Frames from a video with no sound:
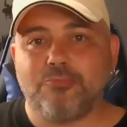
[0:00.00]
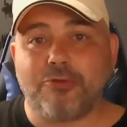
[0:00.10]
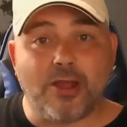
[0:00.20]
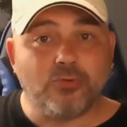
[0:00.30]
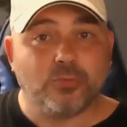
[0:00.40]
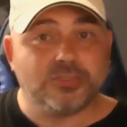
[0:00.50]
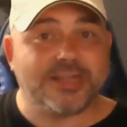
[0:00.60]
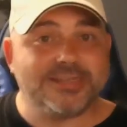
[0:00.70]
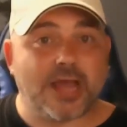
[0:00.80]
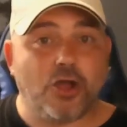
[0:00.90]
Brown was
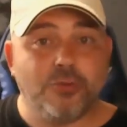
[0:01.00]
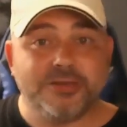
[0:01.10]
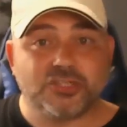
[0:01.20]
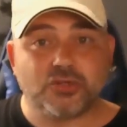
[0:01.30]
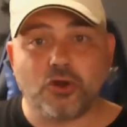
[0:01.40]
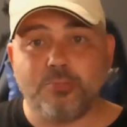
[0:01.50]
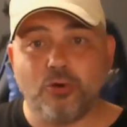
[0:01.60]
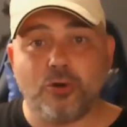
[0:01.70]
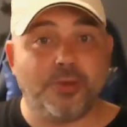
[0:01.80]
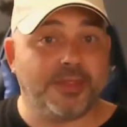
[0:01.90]
at his home in
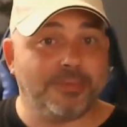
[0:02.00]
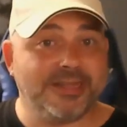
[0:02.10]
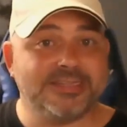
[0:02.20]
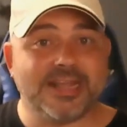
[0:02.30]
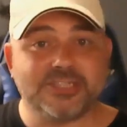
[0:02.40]
Stockport when the police